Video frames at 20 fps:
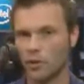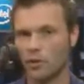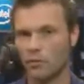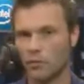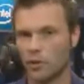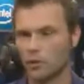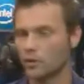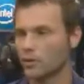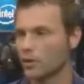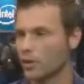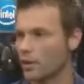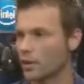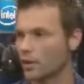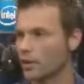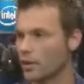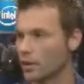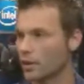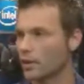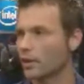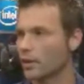
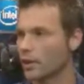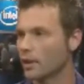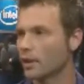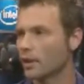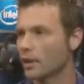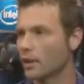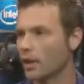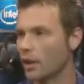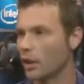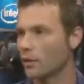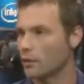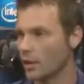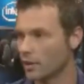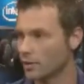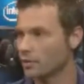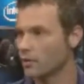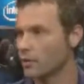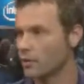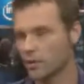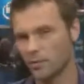functionality of
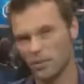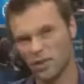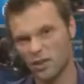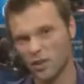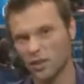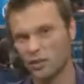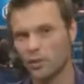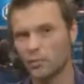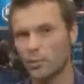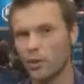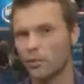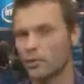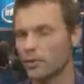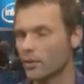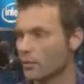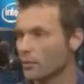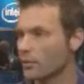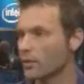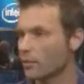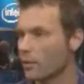that system. So those are probably
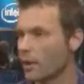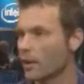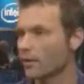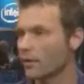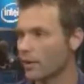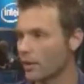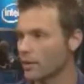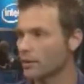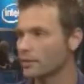the three main things.